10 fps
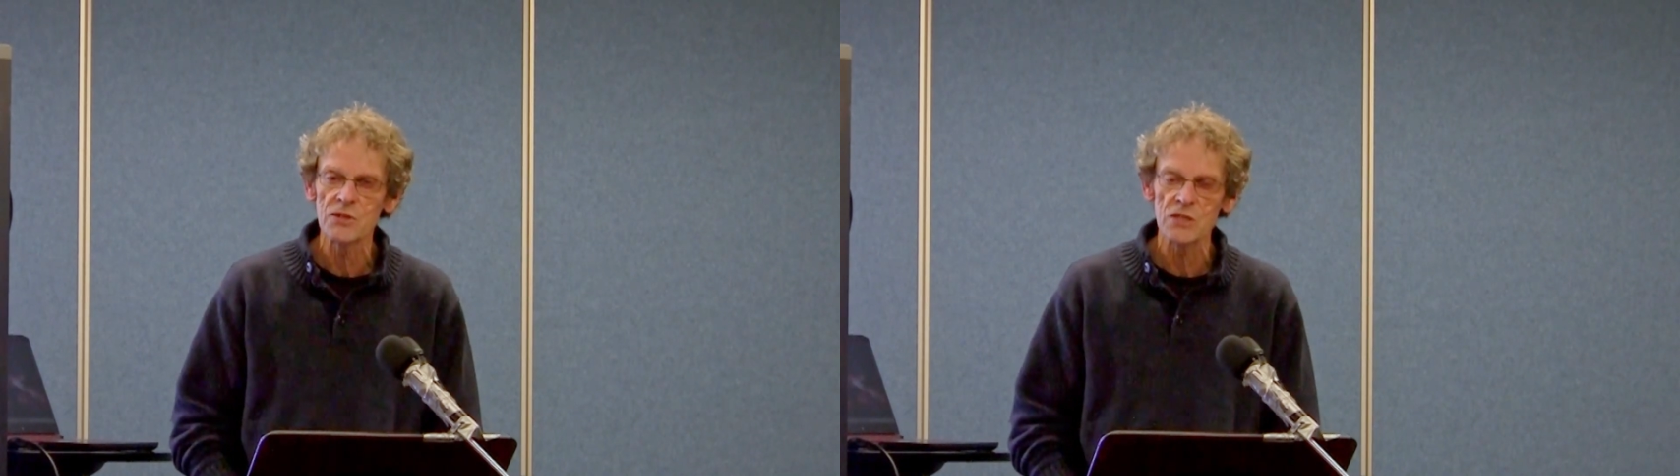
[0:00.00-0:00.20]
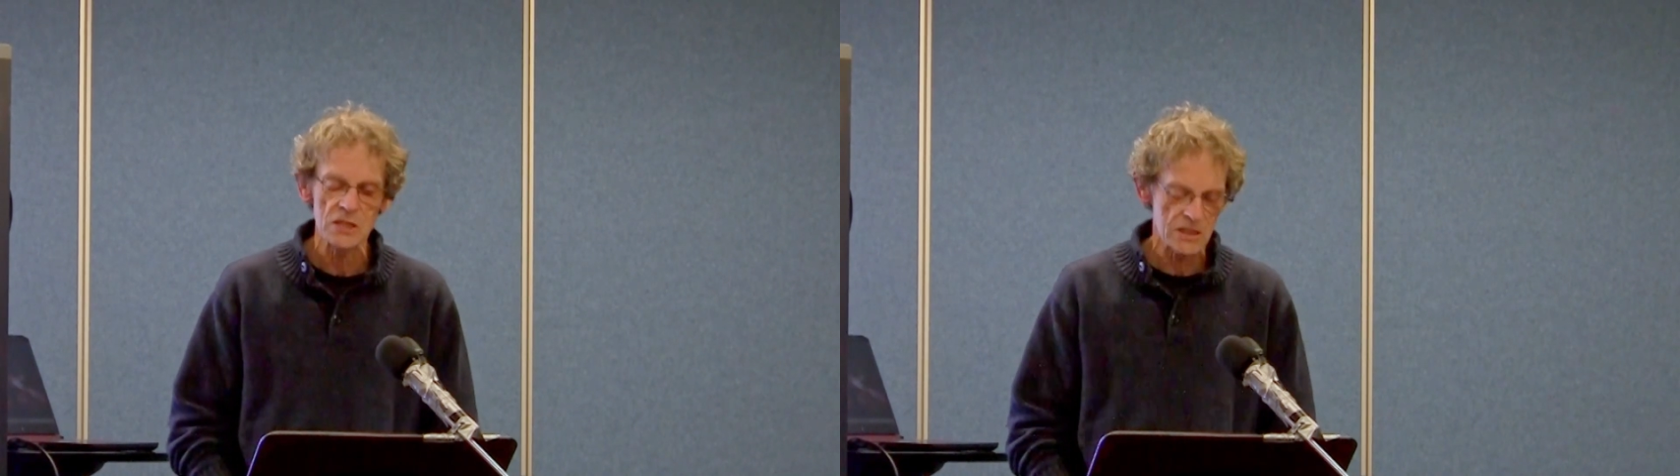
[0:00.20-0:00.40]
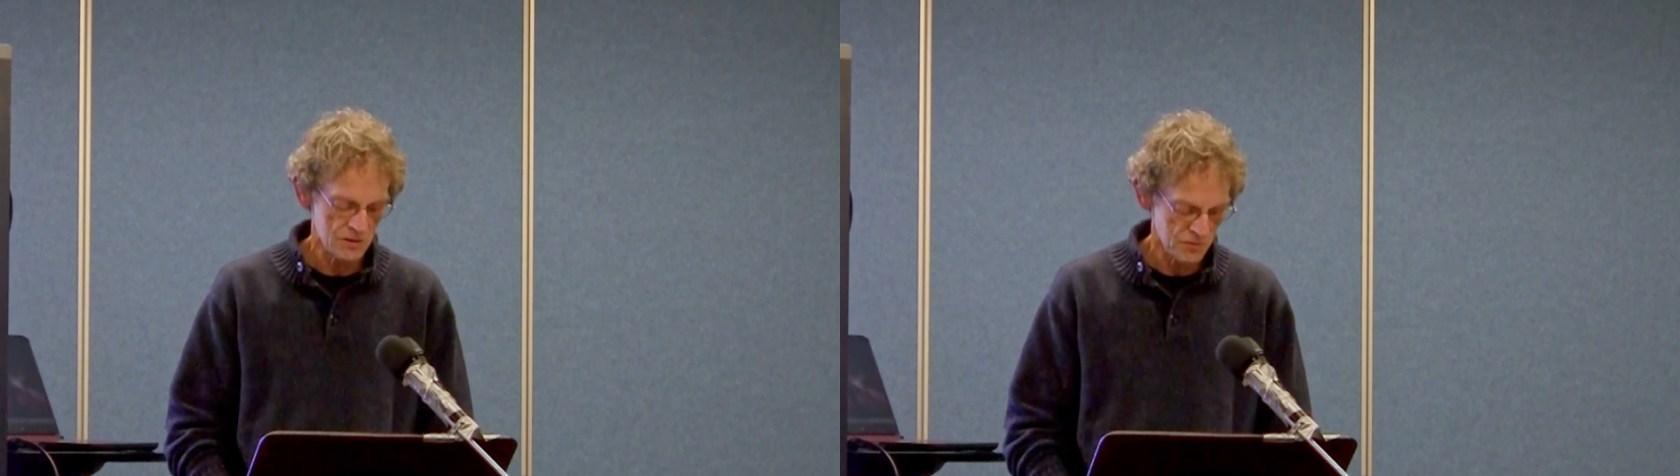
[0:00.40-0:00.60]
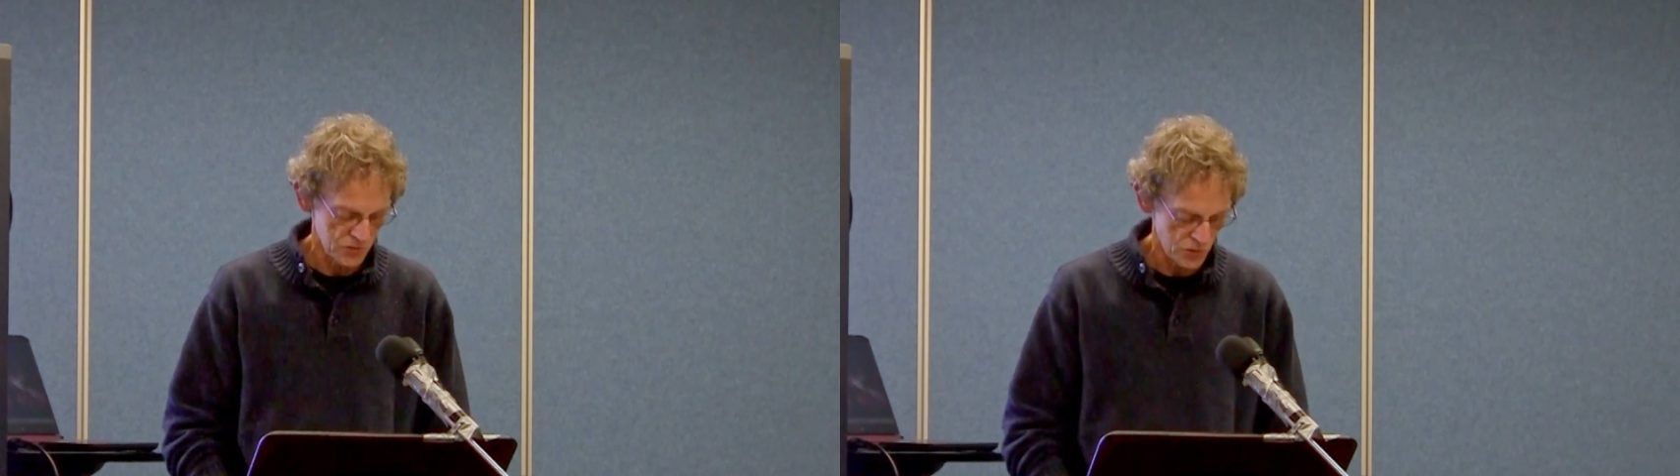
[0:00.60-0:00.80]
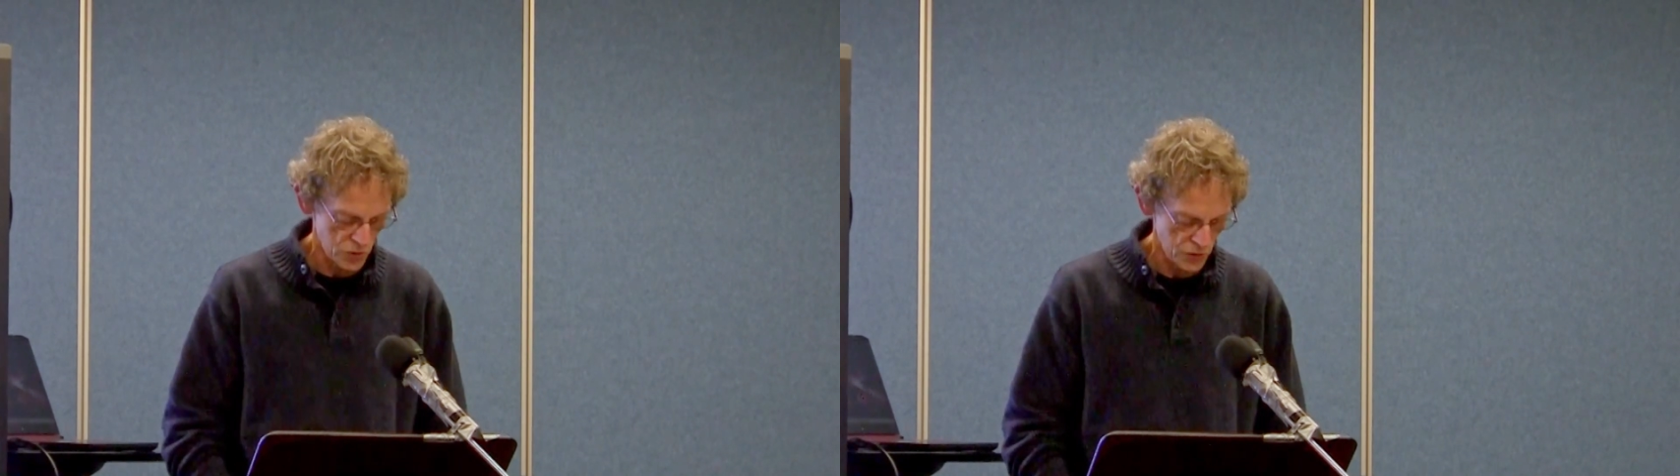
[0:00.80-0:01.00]
system
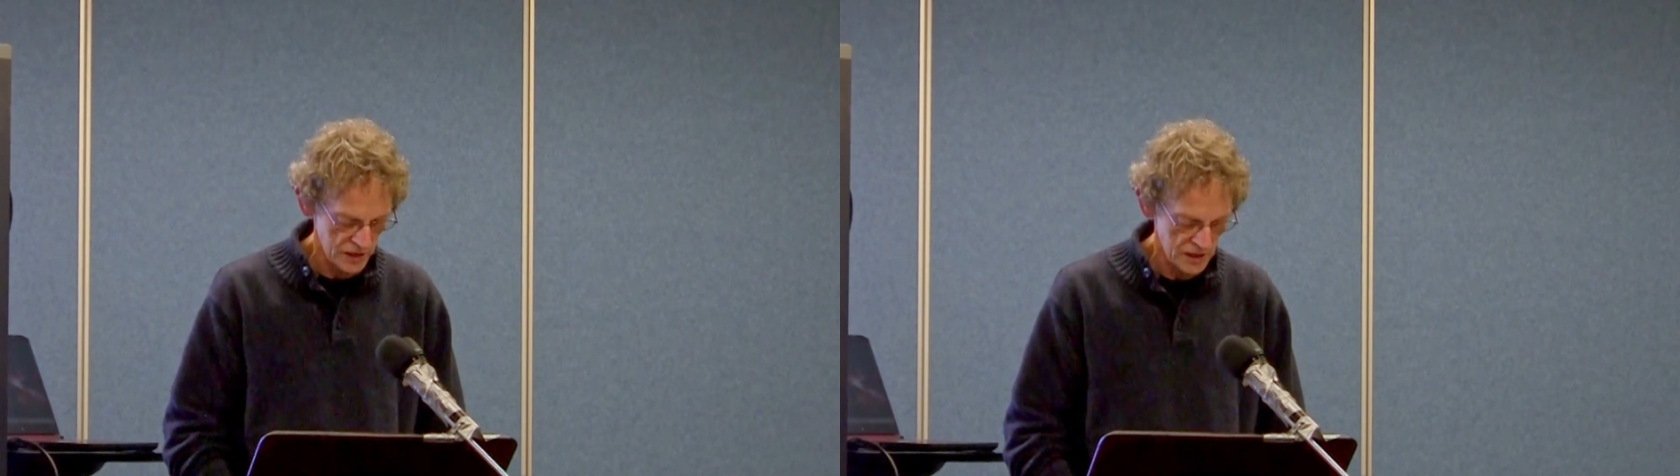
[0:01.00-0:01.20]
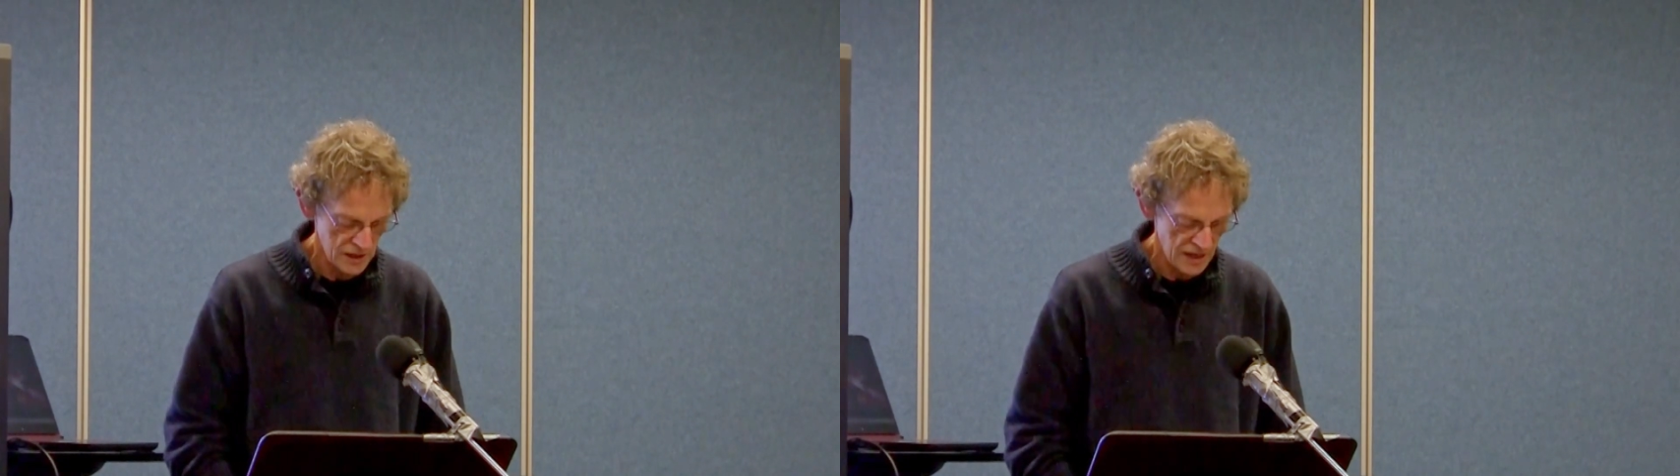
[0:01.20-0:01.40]
or the